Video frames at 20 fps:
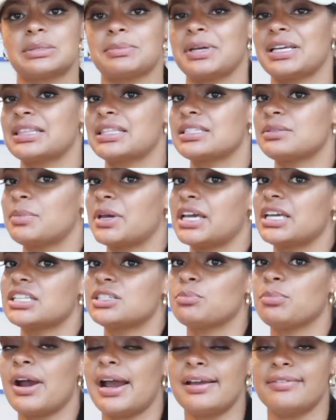make this
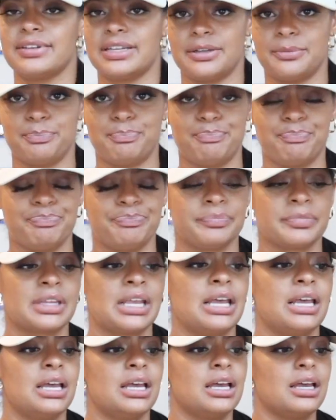page private.
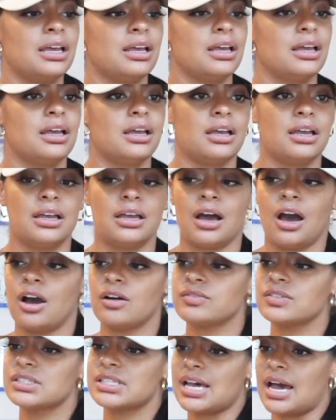
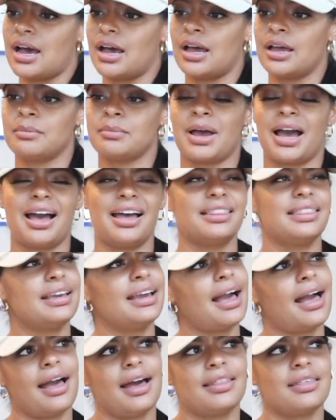Over time, I
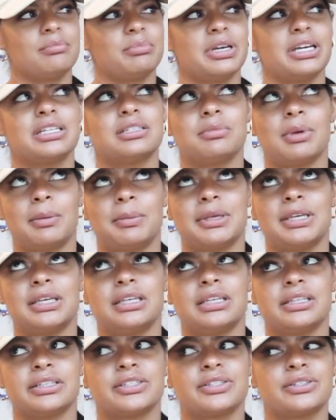think I had that page
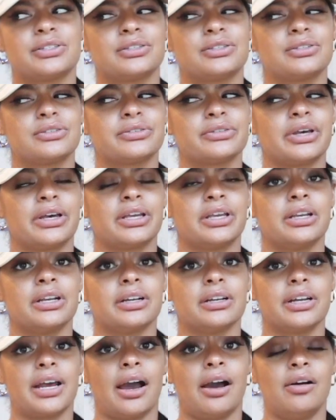maybe a
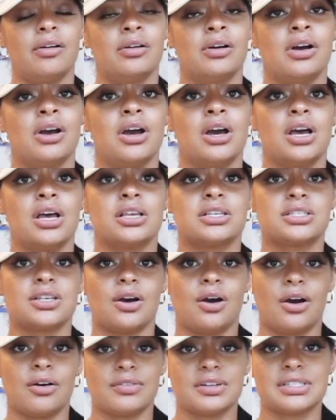year now. So
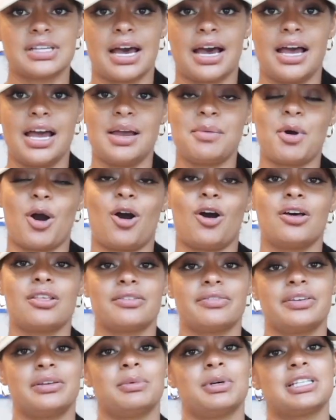over time, all
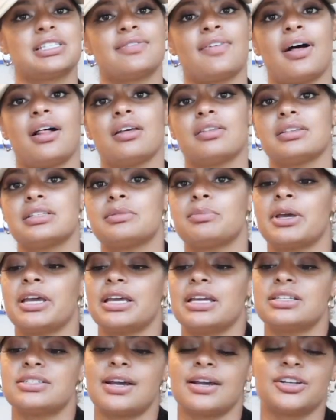the females followed this
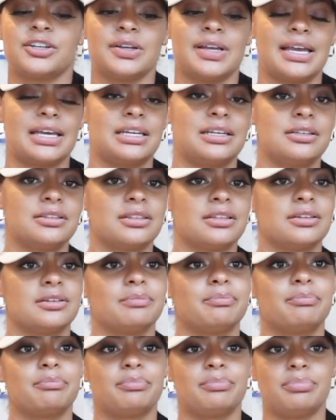page. I created
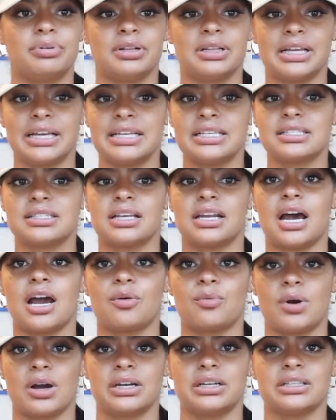the place that
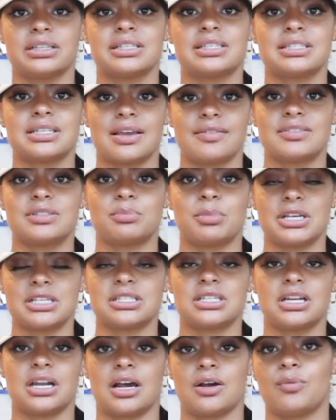I wanted, the safe
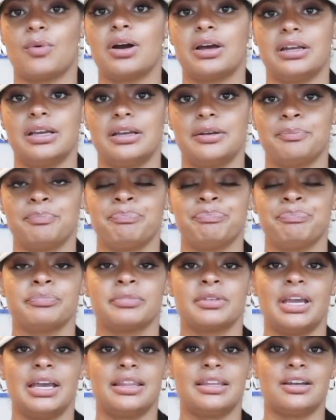space that I wanted.
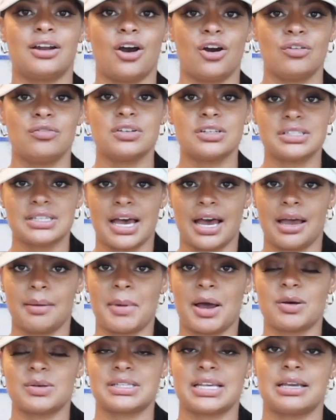And then over
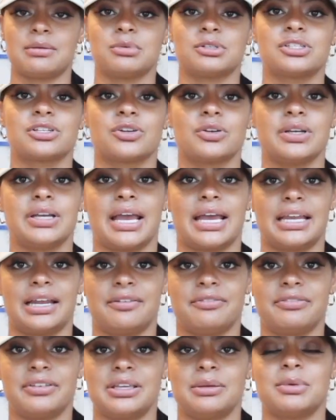time, I was able to create
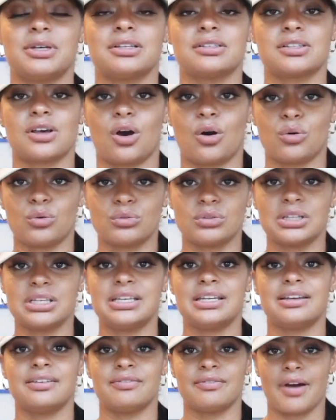a females
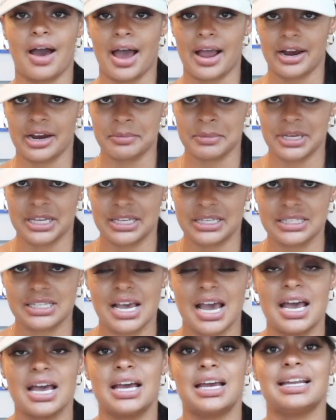only environment.
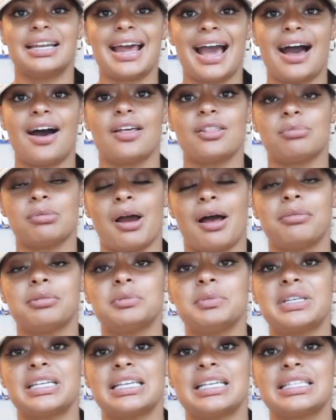Now, the
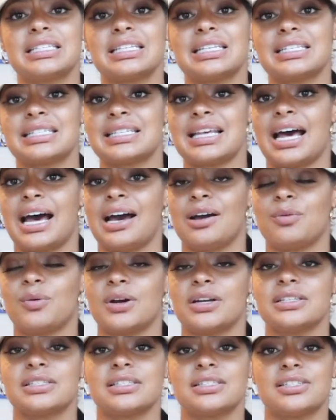problem is that I
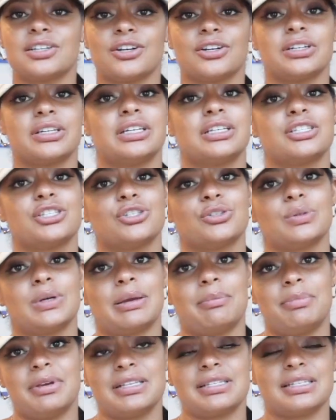wanted to turn it into
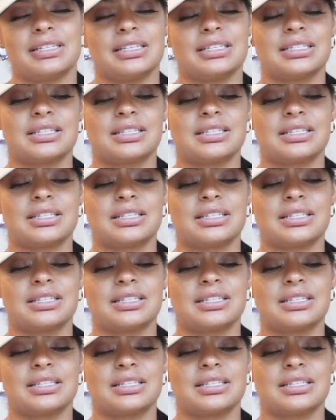a business.